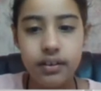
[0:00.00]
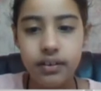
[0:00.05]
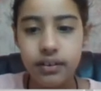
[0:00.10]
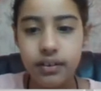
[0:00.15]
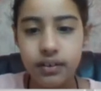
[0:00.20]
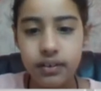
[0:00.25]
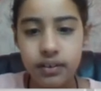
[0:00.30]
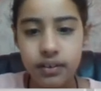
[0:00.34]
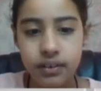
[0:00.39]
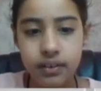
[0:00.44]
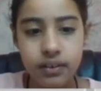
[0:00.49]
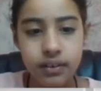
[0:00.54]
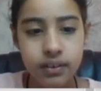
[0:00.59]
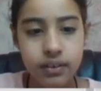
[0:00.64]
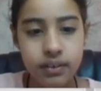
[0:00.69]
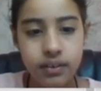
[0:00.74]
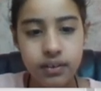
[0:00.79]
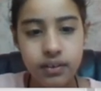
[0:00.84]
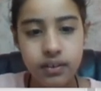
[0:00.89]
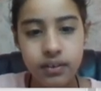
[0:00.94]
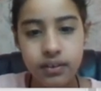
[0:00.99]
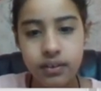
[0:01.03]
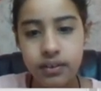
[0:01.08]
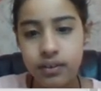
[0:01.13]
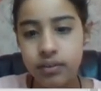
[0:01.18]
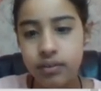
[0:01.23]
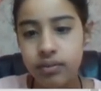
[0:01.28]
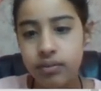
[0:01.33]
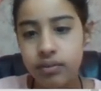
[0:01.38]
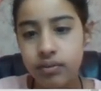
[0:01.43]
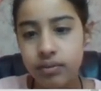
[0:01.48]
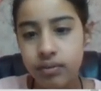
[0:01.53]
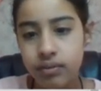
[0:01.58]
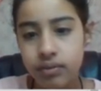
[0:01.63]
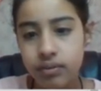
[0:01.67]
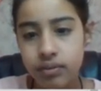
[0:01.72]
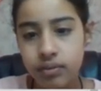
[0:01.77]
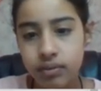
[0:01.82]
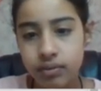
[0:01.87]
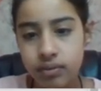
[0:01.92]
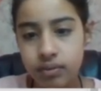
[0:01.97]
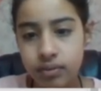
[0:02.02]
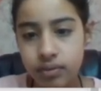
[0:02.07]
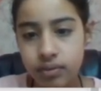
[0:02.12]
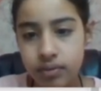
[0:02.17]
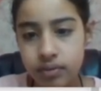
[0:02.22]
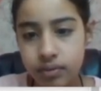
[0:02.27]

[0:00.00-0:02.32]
[no speech]